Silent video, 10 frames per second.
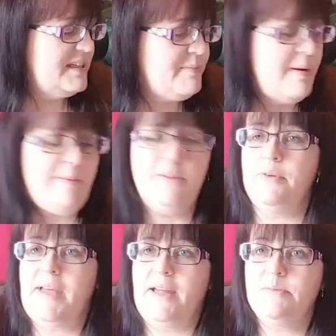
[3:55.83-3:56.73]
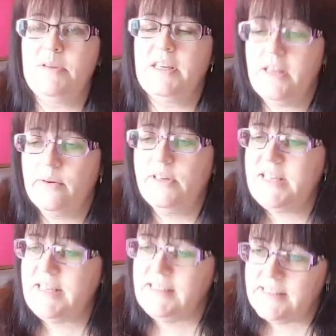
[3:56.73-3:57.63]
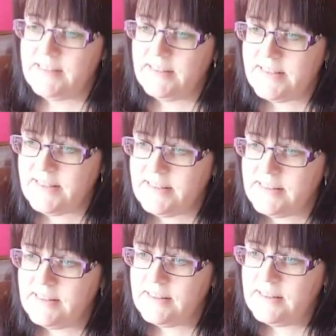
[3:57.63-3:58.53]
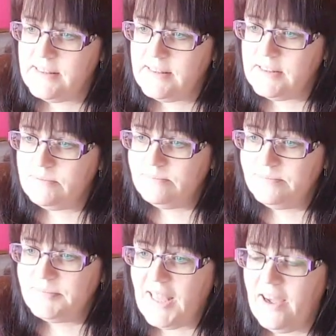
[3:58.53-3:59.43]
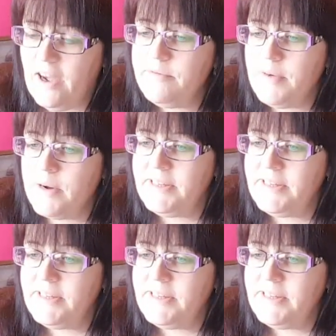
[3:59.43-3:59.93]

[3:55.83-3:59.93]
it to people who don't get out to B&Q. Indeed, indeed. Home from Home